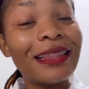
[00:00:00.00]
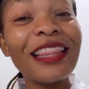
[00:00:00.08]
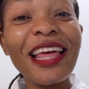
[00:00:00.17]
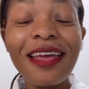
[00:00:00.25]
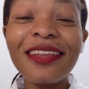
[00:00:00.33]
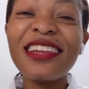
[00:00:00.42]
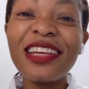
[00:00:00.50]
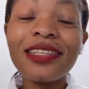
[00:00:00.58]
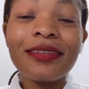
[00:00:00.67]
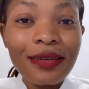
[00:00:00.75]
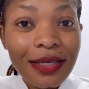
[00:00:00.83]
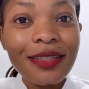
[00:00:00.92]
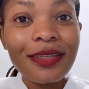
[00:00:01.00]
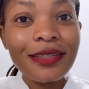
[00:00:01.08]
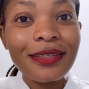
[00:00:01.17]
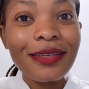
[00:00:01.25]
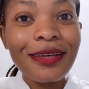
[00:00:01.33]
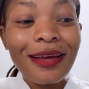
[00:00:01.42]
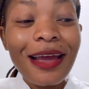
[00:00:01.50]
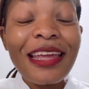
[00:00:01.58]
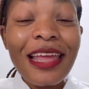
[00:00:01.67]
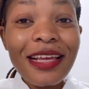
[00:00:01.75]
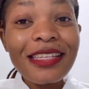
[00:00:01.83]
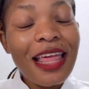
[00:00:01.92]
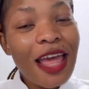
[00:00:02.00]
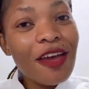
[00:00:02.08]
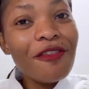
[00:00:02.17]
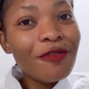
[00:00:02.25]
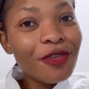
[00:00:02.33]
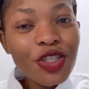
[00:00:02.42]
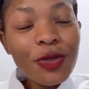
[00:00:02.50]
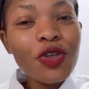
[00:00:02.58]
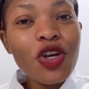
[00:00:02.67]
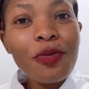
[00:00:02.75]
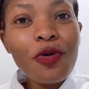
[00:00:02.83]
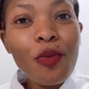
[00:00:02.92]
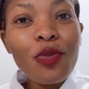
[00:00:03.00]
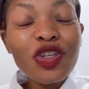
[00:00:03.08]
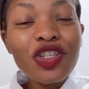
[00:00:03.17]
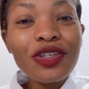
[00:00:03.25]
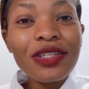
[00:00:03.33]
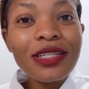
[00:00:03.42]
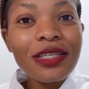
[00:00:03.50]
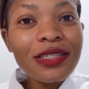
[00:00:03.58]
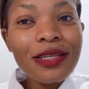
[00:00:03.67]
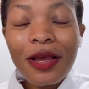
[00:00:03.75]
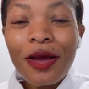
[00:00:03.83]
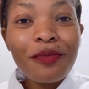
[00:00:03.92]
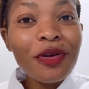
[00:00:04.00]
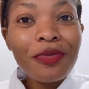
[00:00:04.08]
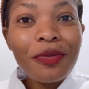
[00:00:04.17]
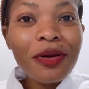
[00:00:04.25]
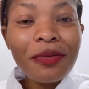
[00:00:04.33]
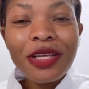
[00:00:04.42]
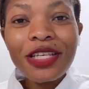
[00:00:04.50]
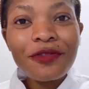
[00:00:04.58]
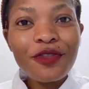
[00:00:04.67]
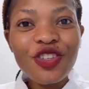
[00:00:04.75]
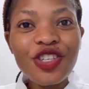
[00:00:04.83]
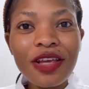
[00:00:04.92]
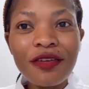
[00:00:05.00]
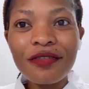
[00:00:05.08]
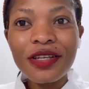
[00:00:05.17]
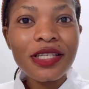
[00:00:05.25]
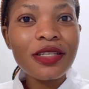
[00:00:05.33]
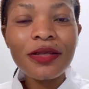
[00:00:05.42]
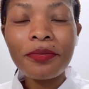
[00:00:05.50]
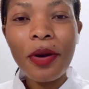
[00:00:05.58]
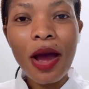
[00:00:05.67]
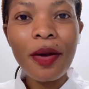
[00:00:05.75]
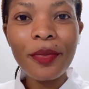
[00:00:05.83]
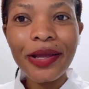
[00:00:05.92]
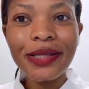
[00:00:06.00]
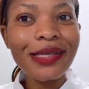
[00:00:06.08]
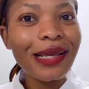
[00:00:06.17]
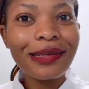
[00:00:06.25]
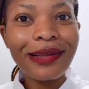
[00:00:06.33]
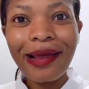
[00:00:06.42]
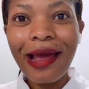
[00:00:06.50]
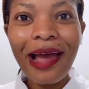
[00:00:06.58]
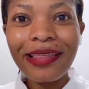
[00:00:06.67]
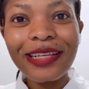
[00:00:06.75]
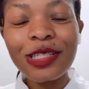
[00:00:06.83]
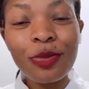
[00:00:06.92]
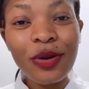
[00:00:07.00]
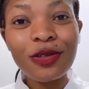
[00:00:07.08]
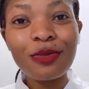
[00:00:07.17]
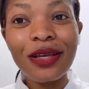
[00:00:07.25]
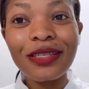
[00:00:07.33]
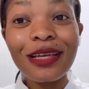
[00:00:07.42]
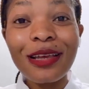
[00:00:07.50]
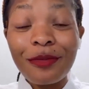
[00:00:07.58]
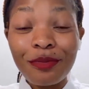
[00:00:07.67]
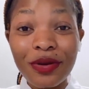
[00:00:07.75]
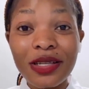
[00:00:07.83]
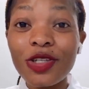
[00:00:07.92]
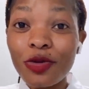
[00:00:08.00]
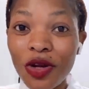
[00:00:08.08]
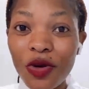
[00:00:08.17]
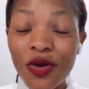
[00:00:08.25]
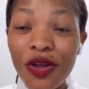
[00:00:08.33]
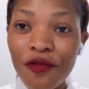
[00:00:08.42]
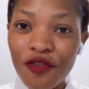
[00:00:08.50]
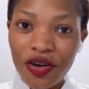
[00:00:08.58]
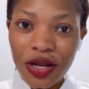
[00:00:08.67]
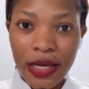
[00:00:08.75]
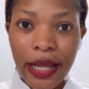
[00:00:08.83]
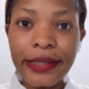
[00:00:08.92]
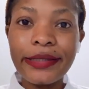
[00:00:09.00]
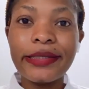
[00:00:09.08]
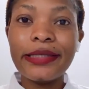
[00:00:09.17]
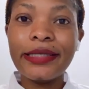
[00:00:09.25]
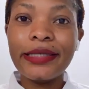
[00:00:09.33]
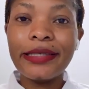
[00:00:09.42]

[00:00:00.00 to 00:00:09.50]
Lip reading: they need nurses. Yes, they have job opportunities, but probably it's for servers, barmaids, and other departments. But you are looking for a nurse,